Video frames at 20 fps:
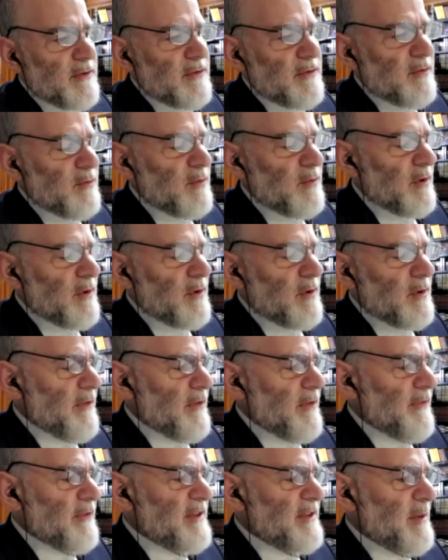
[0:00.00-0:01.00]
the
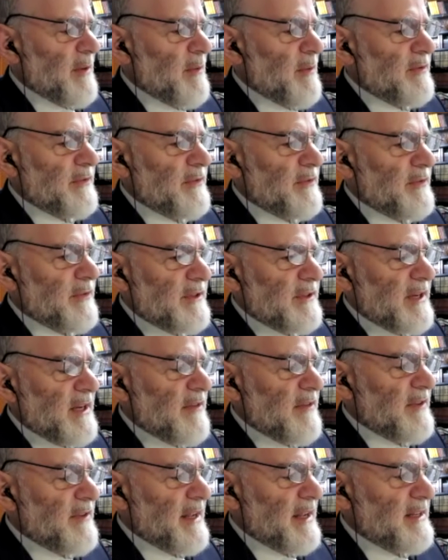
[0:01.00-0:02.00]
first day was 13, the
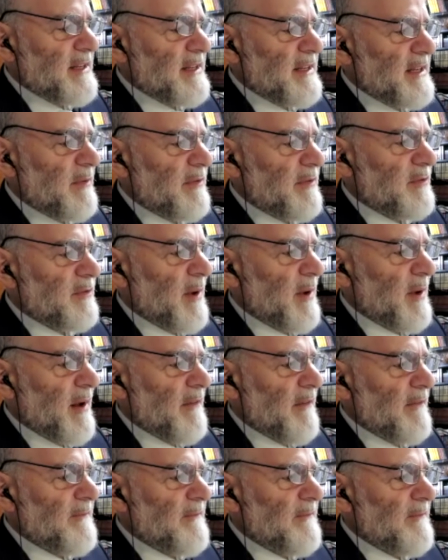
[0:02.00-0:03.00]
second day was
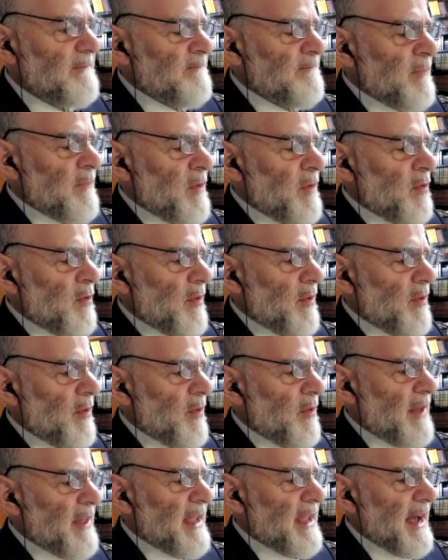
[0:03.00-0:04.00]
12,
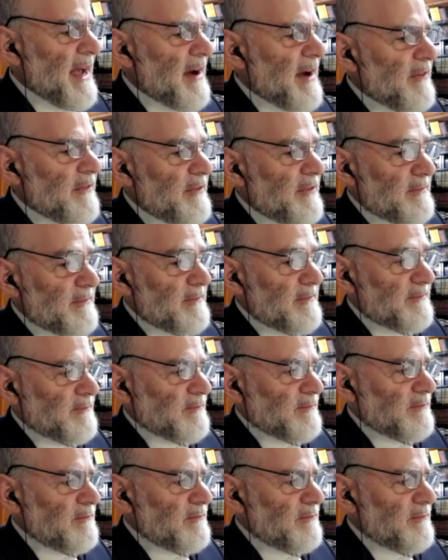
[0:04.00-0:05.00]
right? The cows.
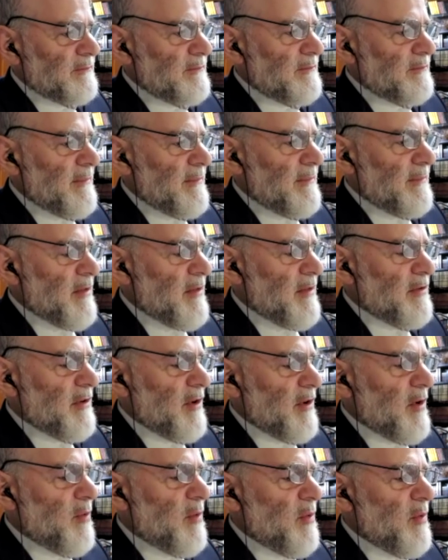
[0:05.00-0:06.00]

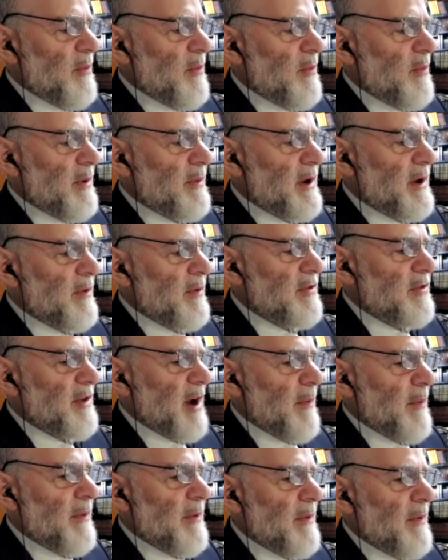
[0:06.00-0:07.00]
So we
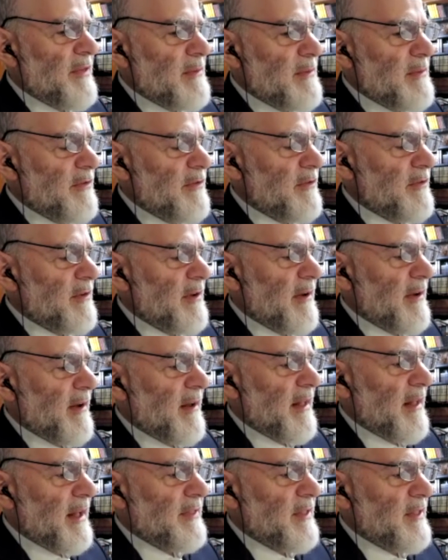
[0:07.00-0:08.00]
start with the most,
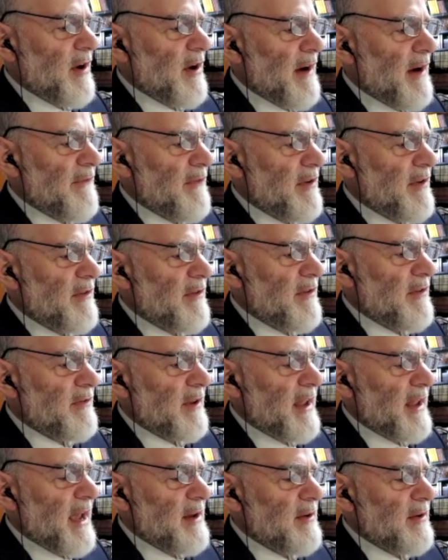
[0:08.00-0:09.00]
like the offerings,
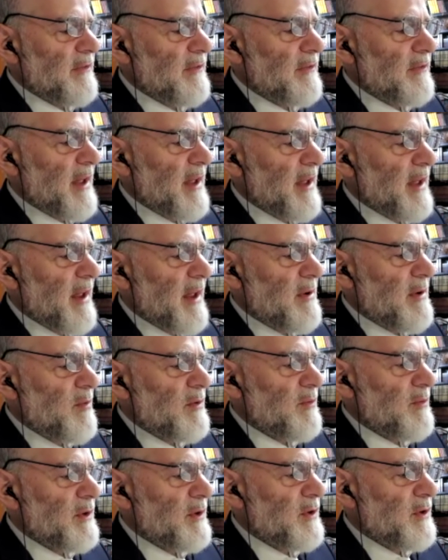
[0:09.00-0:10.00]
candles, and we
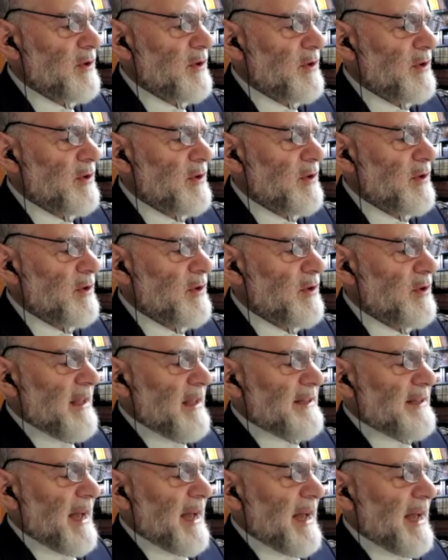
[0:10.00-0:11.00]
reduce. Time to